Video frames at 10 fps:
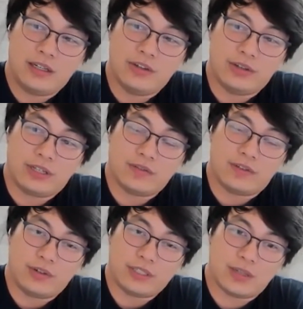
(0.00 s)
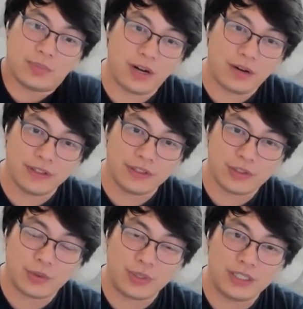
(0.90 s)
you can focus on profit and
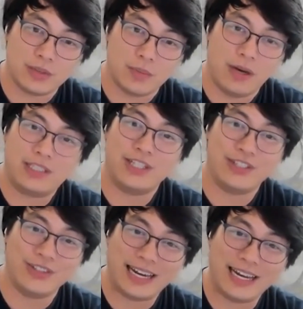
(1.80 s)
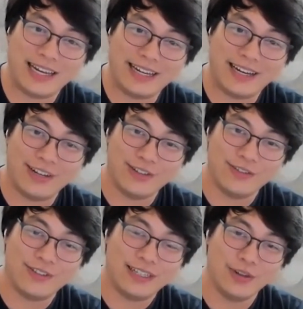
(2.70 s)
squeeze as much as you can out
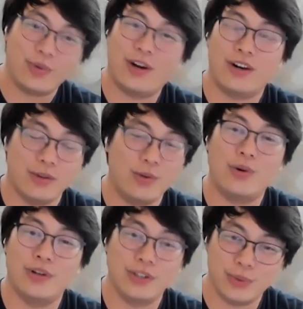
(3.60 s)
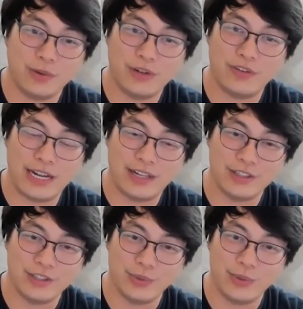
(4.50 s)
of the rock or the orange or whatever
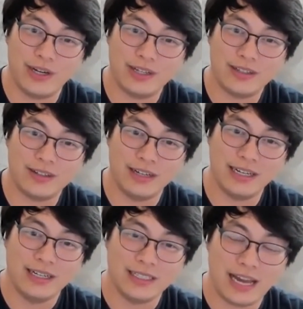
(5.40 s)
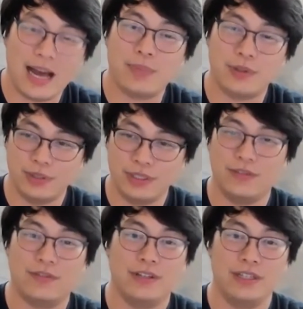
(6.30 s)
analogy you want, right? And it's absolutely
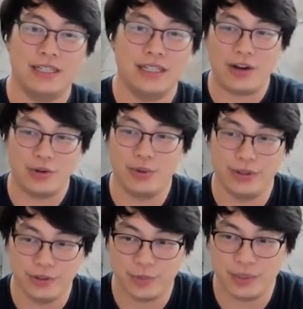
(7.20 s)
different how you run those